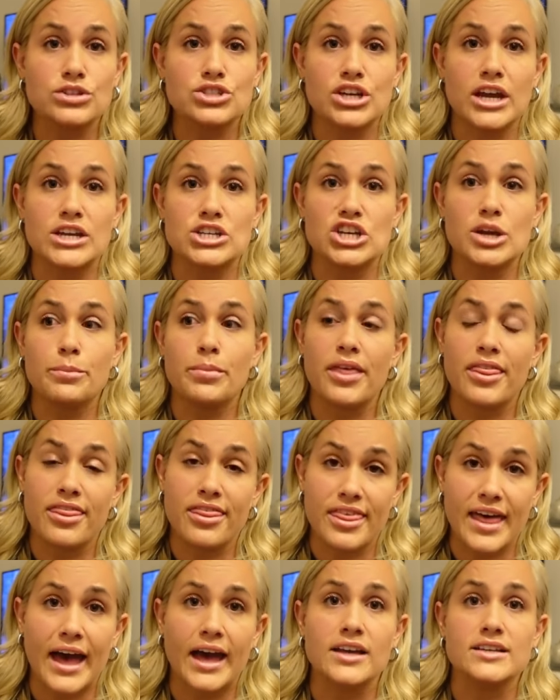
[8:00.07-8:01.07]
will change it,
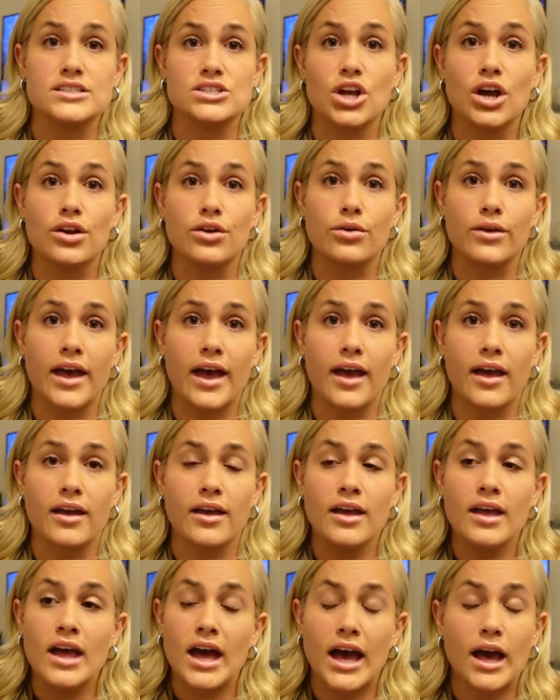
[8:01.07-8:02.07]
but that is not
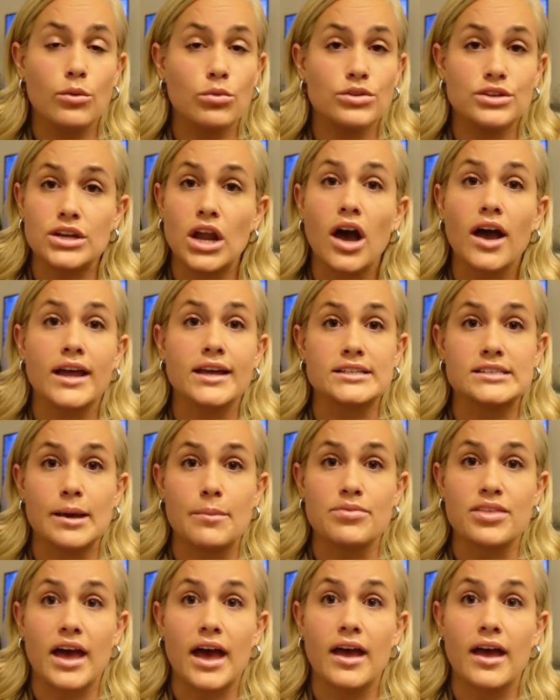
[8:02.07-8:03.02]
okay. I will not accept